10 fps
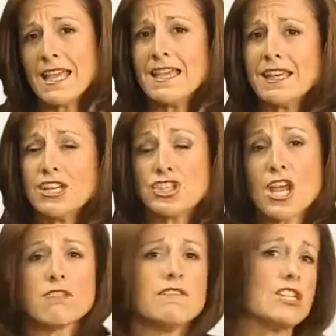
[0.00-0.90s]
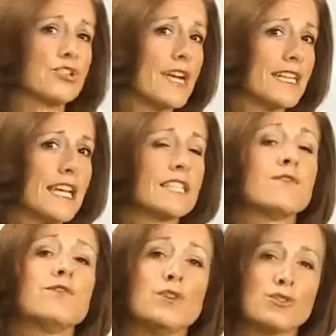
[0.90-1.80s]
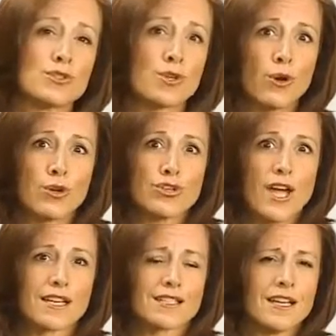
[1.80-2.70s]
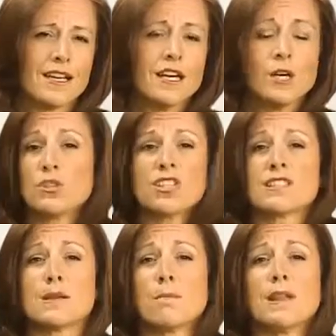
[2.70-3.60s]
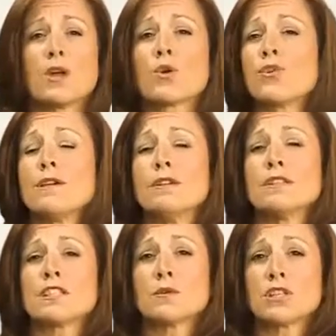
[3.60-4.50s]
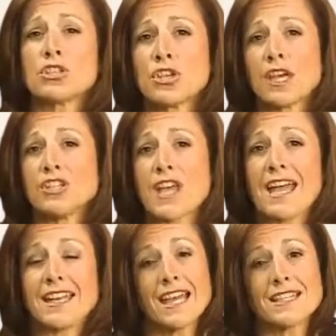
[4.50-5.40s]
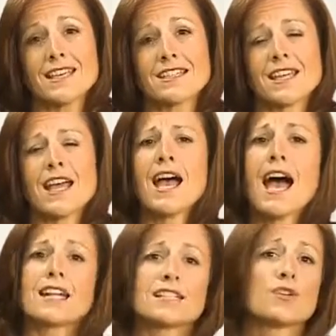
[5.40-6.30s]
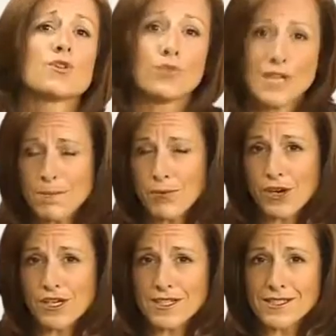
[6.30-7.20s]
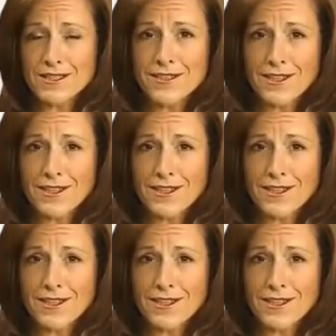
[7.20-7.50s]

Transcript: They're generally traded as futures contracts, which are simply agreements to exchange an asset at an agreed price and